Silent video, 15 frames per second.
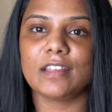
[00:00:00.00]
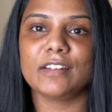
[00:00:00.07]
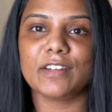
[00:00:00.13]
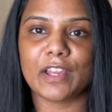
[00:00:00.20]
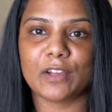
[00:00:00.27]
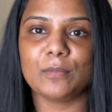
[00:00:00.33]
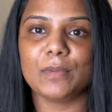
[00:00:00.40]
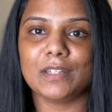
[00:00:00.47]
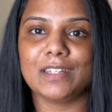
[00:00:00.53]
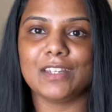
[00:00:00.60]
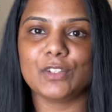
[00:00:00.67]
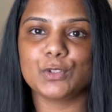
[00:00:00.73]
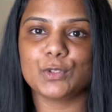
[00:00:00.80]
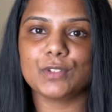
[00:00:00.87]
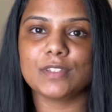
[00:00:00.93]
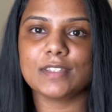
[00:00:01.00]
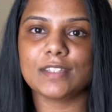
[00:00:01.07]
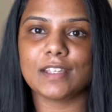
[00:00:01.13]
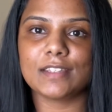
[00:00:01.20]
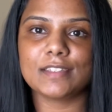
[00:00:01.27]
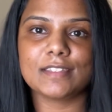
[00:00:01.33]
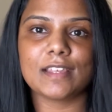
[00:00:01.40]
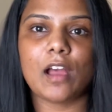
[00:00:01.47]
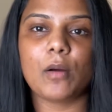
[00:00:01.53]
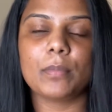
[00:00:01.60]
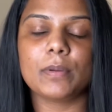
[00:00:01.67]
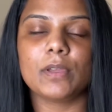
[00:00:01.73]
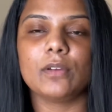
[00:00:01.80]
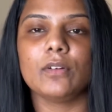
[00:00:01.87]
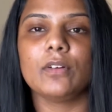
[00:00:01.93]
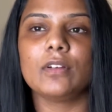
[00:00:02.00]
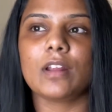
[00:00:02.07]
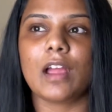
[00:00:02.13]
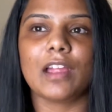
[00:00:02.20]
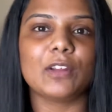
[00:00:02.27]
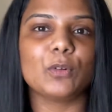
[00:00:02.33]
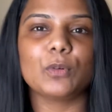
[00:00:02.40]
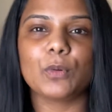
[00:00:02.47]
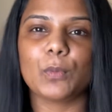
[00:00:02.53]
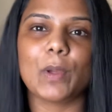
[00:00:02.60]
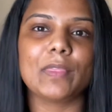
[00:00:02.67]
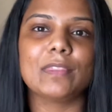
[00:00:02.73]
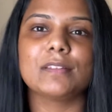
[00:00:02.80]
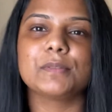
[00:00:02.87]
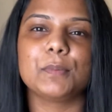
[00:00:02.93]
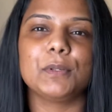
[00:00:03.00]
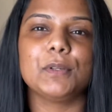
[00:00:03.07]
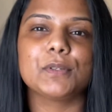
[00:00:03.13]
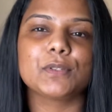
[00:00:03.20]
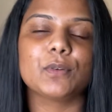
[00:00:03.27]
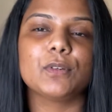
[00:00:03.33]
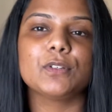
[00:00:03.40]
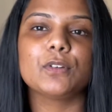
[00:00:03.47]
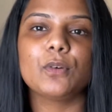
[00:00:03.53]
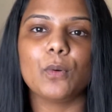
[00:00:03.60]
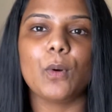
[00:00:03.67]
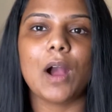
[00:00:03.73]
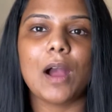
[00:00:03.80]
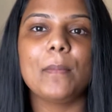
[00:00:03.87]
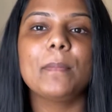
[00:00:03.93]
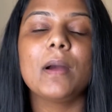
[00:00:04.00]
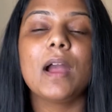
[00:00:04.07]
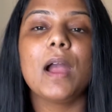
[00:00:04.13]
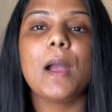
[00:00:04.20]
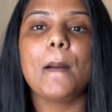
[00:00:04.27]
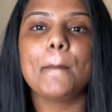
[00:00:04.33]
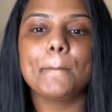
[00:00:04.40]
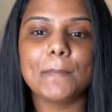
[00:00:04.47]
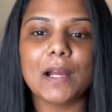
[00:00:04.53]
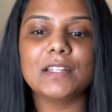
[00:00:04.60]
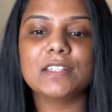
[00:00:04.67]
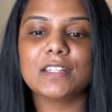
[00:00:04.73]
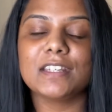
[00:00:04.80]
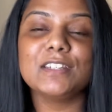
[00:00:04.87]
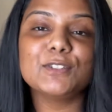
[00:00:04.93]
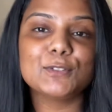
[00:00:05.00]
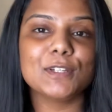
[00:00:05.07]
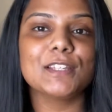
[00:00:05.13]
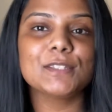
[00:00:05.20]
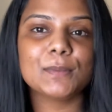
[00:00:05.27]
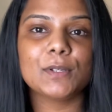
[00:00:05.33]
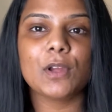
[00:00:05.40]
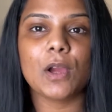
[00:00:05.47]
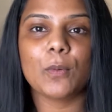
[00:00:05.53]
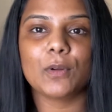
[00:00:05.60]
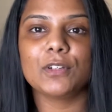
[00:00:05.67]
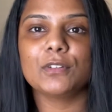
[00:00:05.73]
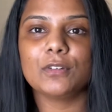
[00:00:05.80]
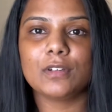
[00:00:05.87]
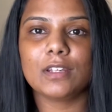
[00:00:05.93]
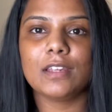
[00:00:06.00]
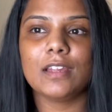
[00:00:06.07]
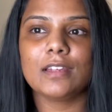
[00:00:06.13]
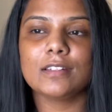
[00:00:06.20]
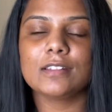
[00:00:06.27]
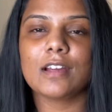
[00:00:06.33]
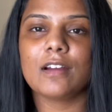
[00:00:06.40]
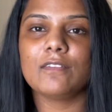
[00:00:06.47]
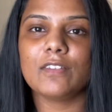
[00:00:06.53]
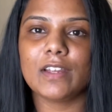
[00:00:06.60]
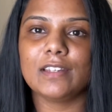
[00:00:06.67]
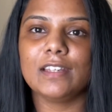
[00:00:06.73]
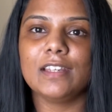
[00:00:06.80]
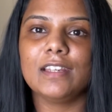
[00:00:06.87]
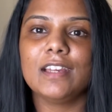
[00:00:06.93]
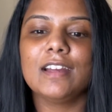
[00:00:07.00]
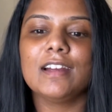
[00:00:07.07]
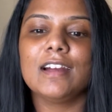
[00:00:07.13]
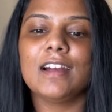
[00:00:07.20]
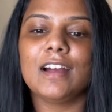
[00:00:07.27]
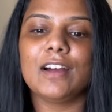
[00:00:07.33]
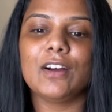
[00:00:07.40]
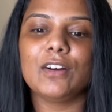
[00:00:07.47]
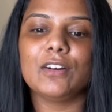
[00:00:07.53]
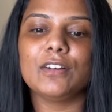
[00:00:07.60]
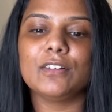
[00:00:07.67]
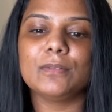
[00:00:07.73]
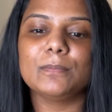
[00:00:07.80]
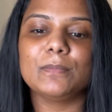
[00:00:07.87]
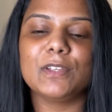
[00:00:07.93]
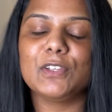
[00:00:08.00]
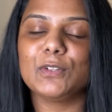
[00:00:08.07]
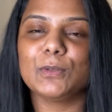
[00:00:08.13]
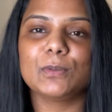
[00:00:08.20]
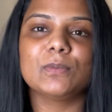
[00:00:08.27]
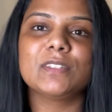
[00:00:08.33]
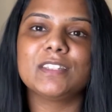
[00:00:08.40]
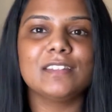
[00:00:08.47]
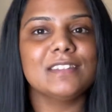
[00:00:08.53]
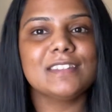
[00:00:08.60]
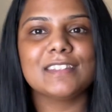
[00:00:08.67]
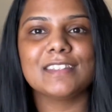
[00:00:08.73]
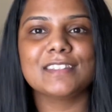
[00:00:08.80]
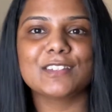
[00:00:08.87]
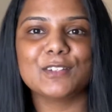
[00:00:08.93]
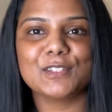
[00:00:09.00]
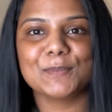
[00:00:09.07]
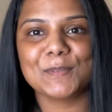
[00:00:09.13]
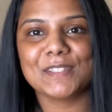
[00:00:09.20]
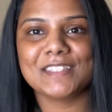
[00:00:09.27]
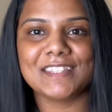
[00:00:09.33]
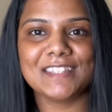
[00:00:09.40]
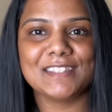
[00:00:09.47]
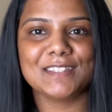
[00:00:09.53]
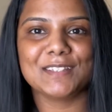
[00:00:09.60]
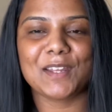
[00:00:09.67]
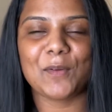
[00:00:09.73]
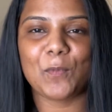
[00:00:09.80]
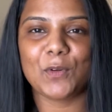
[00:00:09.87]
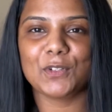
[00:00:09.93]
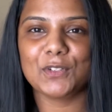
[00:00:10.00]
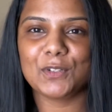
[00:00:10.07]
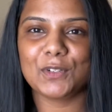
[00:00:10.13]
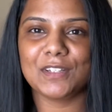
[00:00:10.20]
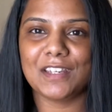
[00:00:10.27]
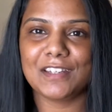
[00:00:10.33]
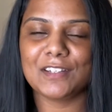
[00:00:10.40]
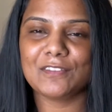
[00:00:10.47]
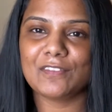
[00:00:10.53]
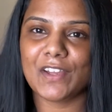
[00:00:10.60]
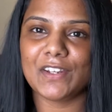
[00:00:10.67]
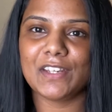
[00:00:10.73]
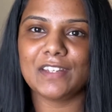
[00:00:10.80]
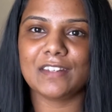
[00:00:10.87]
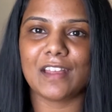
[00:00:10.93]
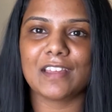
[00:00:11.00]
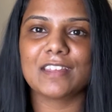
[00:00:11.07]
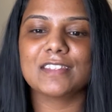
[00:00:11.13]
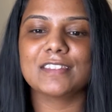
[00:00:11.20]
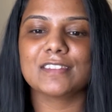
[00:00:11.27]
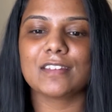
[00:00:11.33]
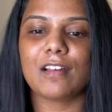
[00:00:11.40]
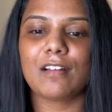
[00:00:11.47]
recommendations. It's up here. I don't know when this video is going to go up, but in today's video I wanted to create a very you know, since it's Christmas season, I wanted to create a very nice